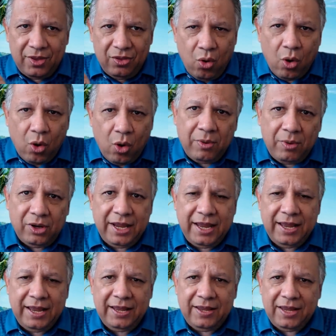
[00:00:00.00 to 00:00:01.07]

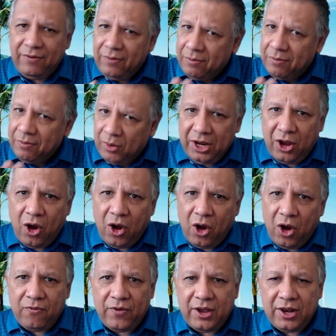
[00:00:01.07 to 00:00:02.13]
normally, even
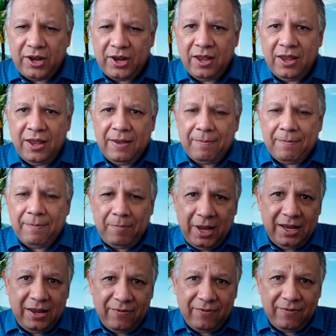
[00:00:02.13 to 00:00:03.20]
pre-COVID,
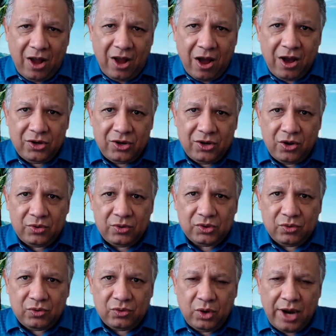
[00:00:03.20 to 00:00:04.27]
many of the
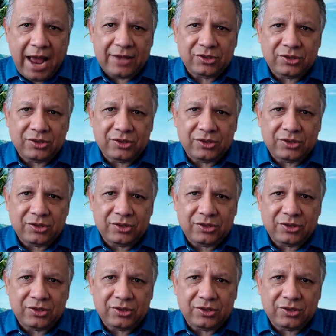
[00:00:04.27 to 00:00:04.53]
condos would